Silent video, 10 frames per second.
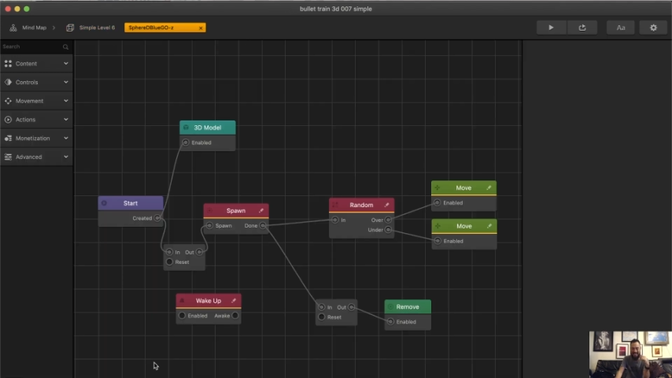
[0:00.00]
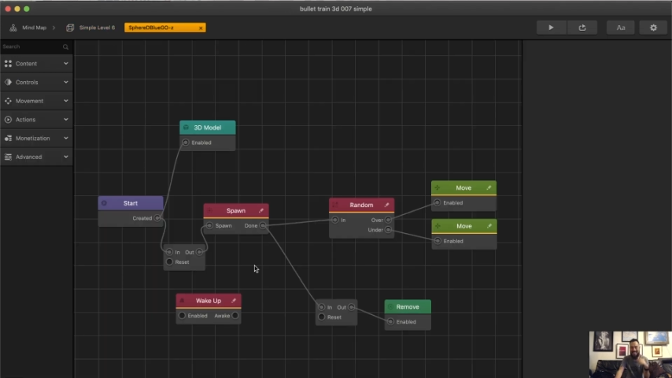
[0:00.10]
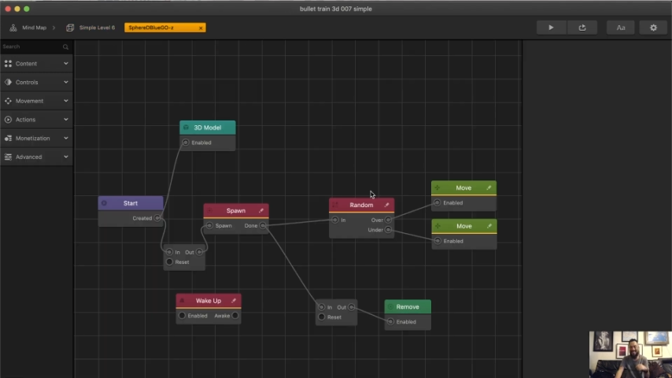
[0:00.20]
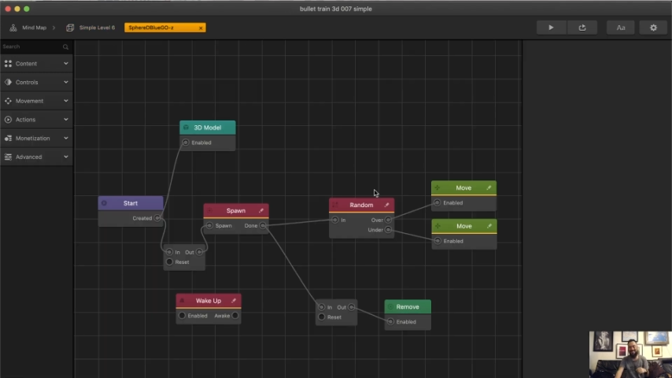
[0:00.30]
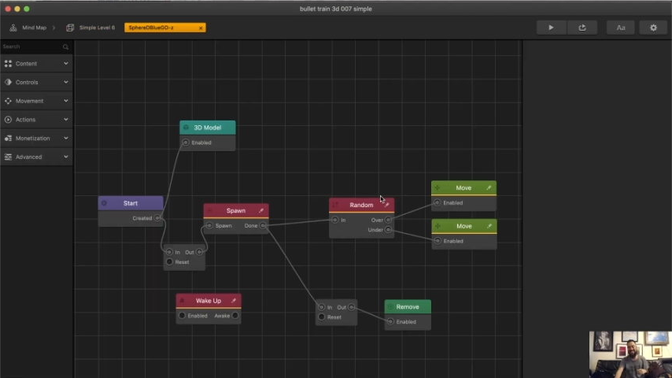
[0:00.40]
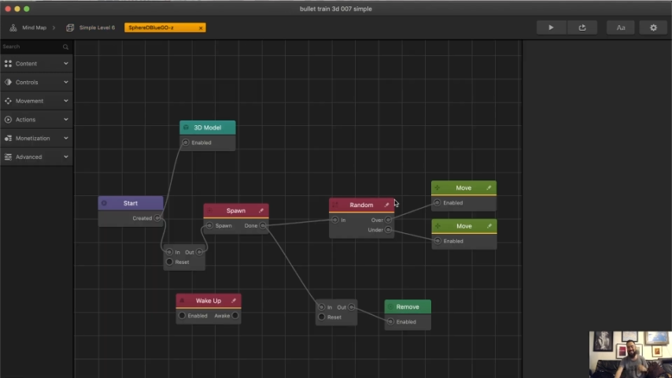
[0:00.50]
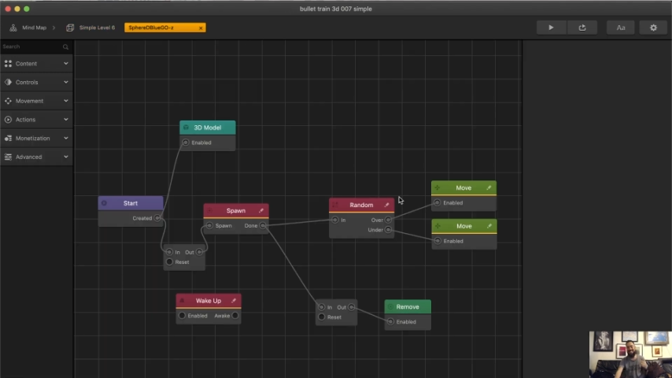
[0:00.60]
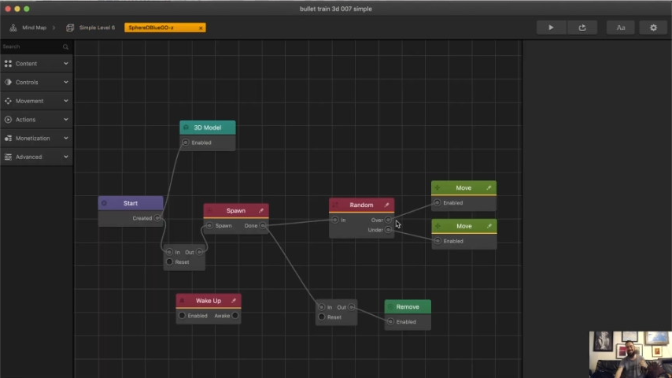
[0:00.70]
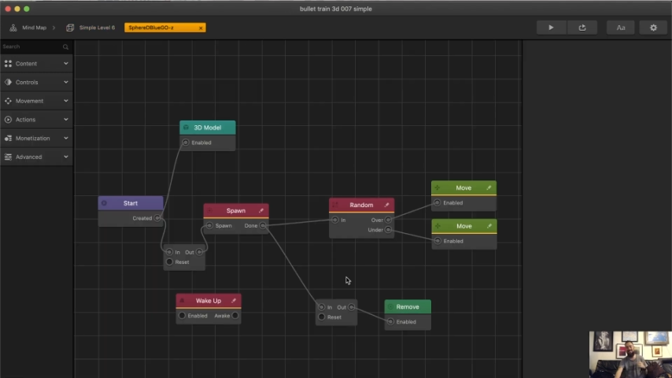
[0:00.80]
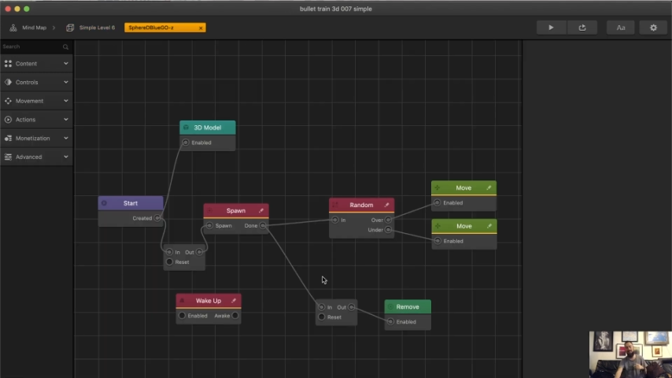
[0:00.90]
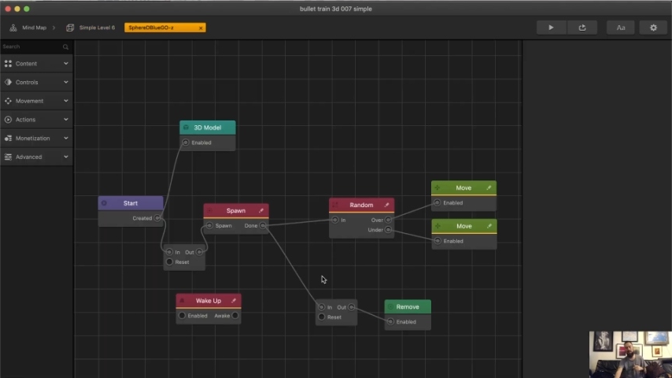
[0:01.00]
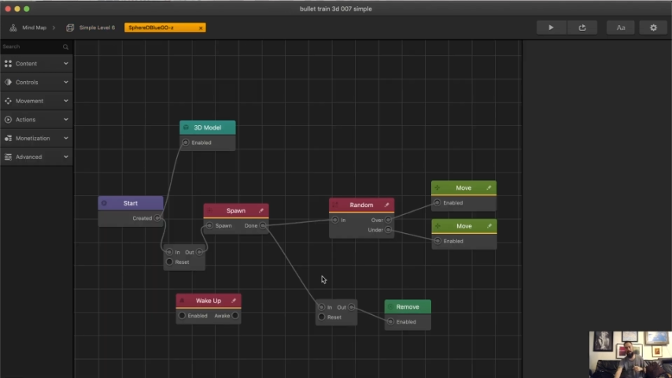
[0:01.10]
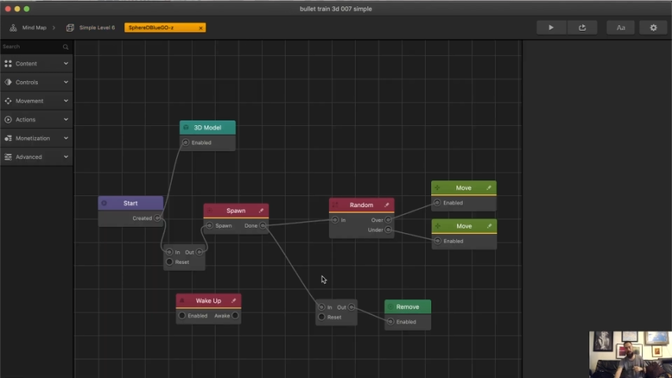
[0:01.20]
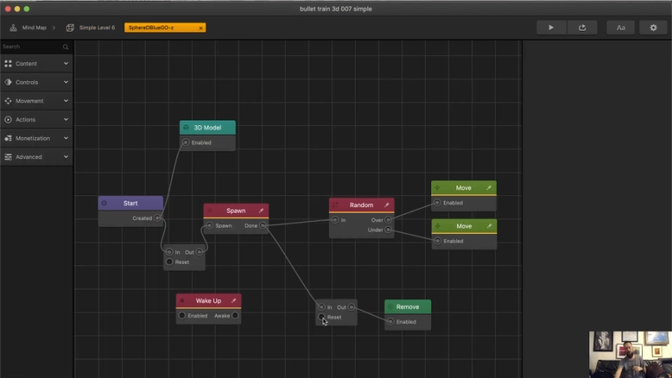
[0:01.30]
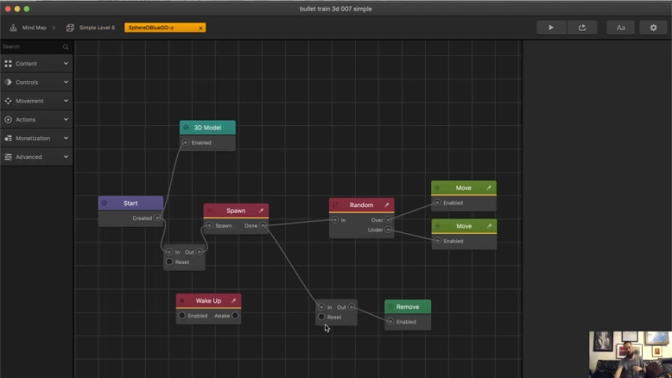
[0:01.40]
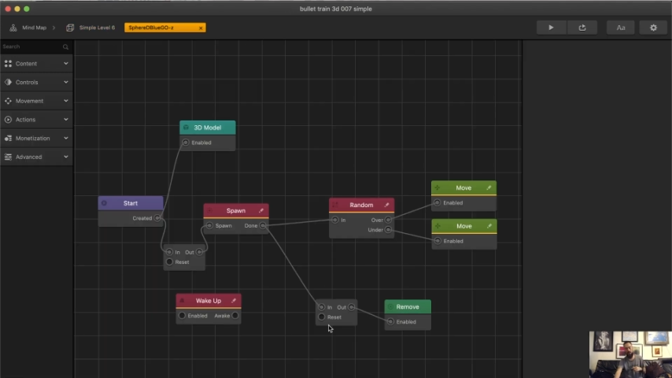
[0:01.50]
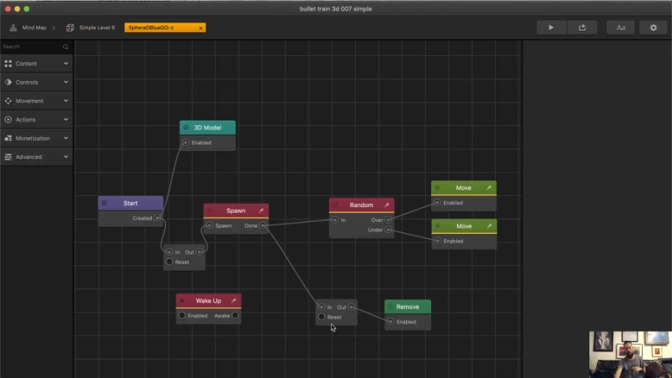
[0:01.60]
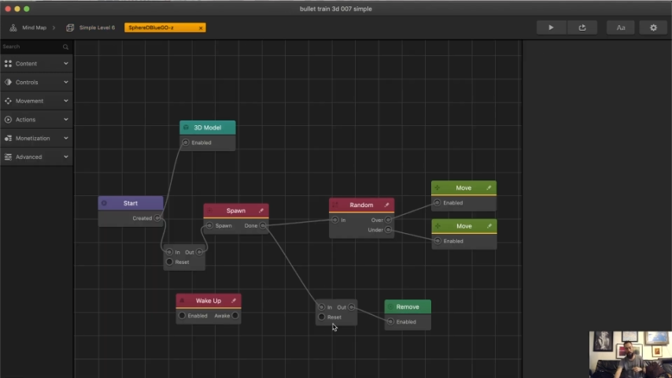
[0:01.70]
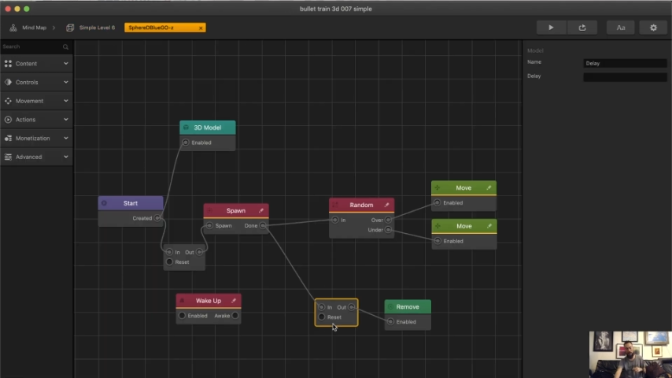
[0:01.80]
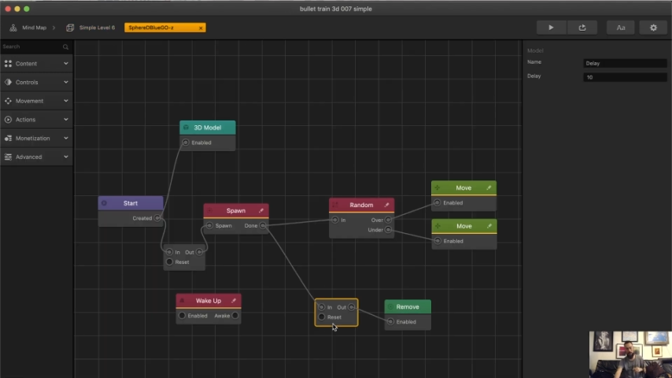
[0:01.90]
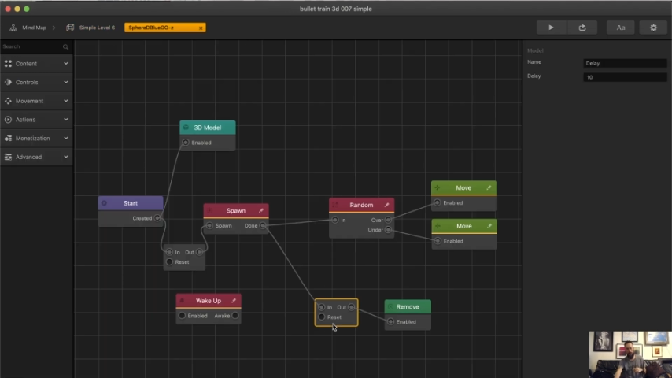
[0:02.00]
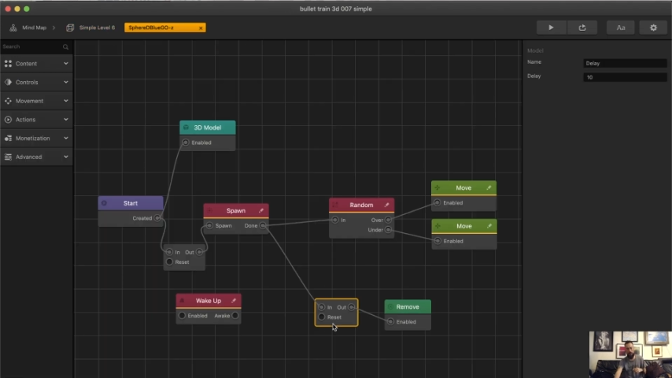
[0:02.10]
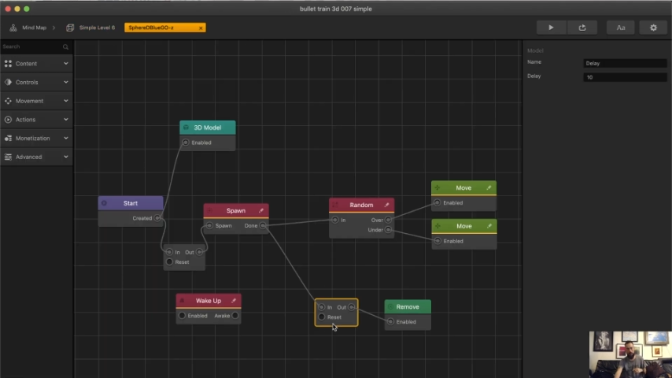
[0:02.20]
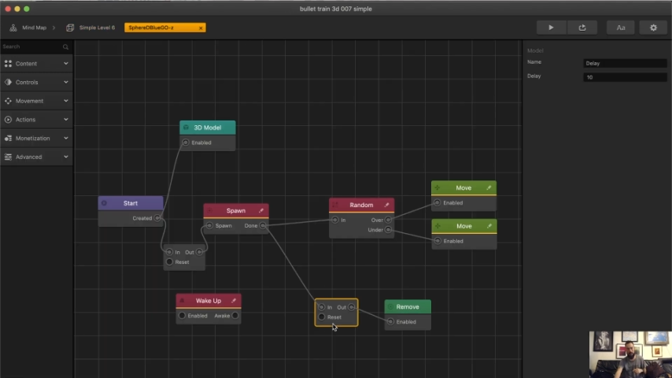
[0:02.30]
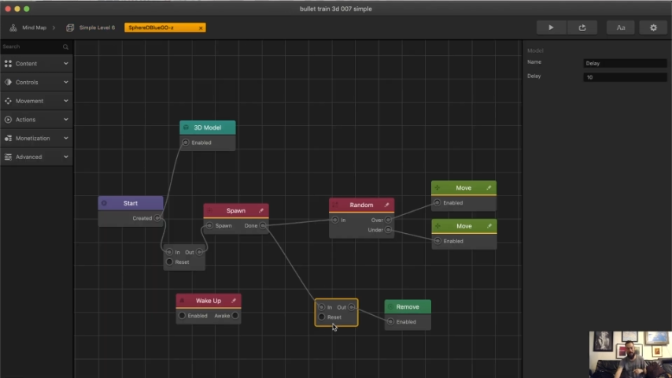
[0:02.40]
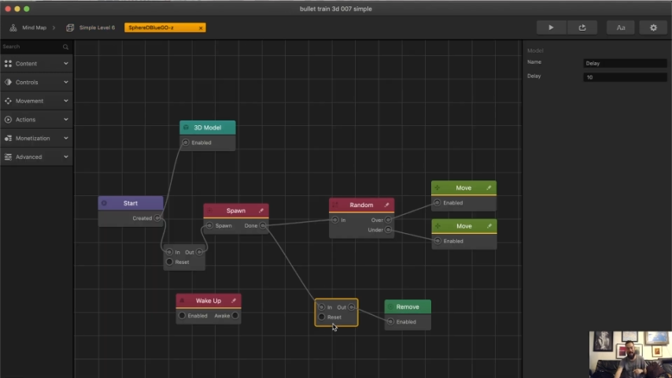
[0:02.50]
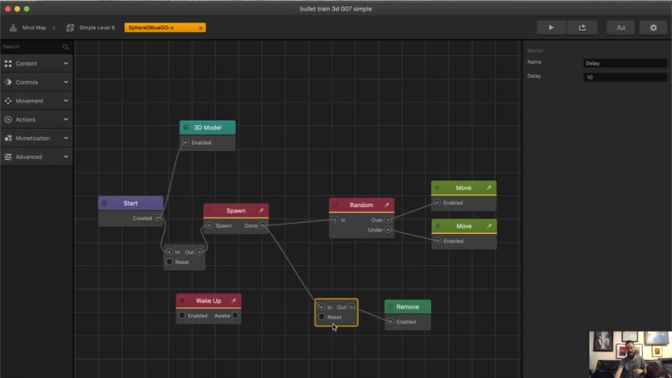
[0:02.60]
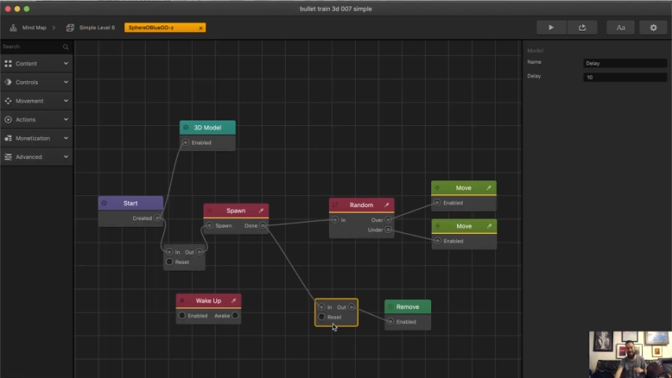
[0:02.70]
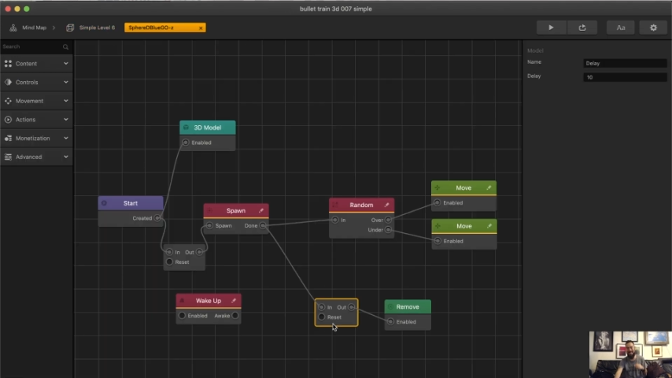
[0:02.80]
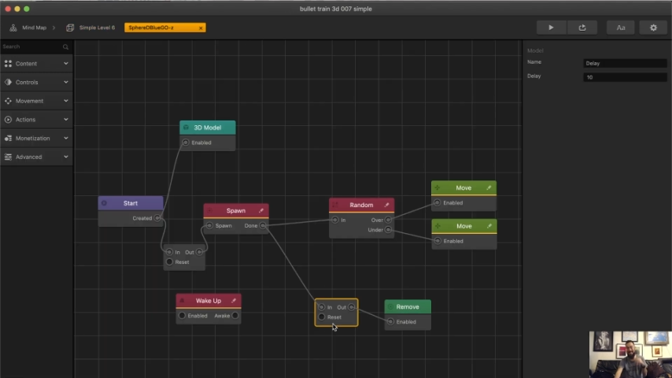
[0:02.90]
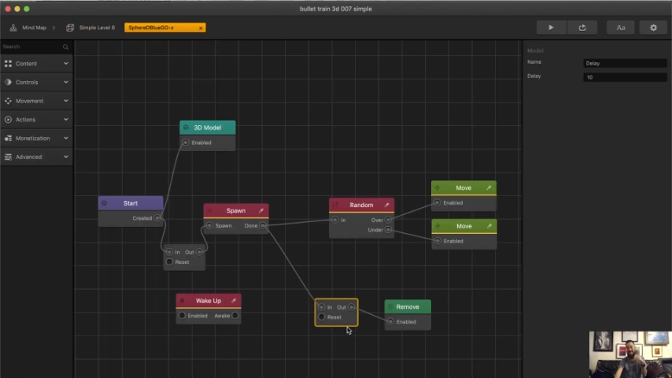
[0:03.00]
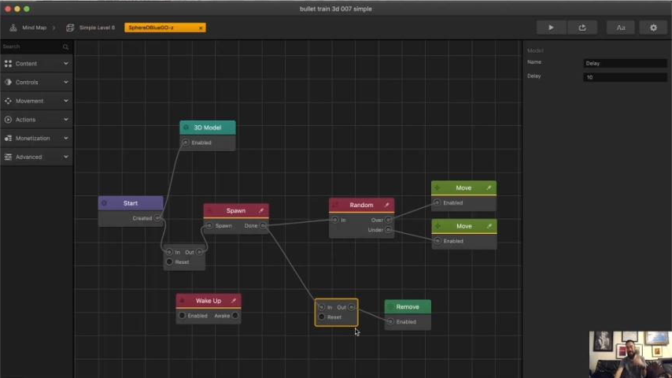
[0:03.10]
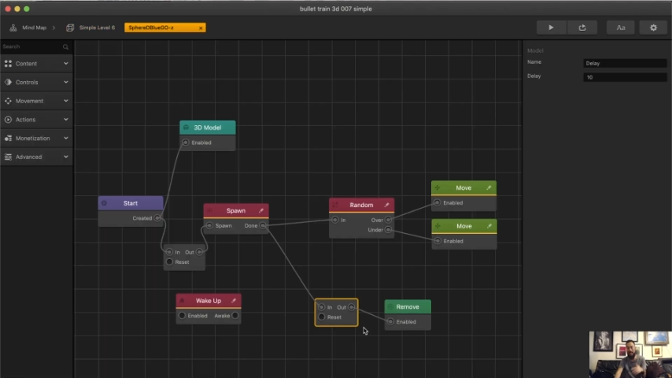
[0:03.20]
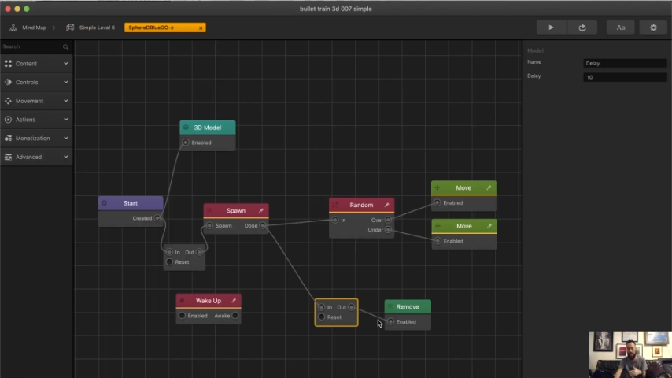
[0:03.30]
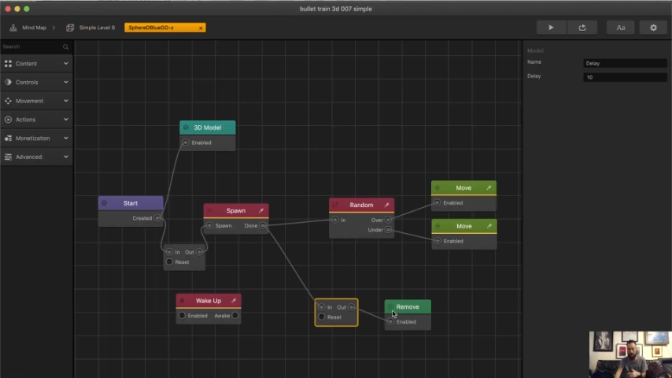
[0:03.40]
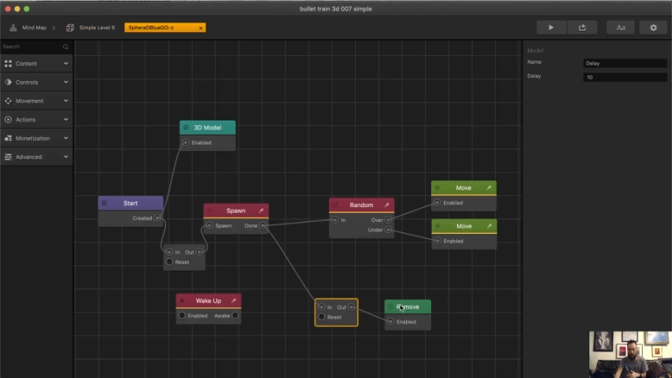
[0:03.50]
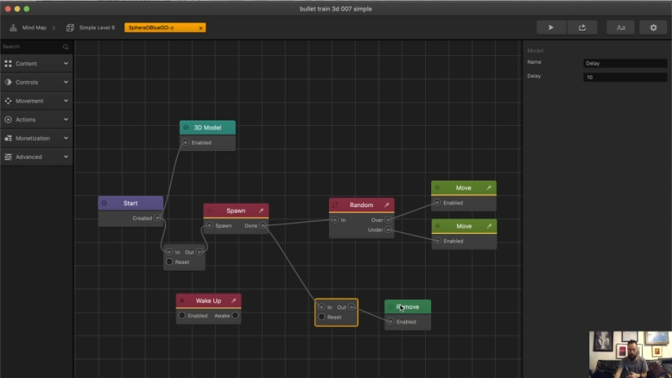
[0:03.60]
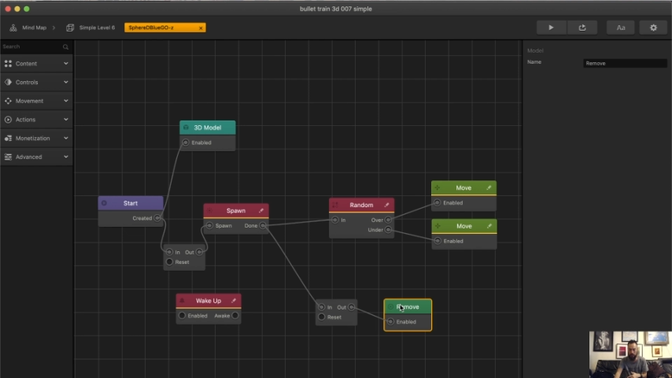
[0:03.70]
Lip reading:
No face is visible, so there are no lips to read.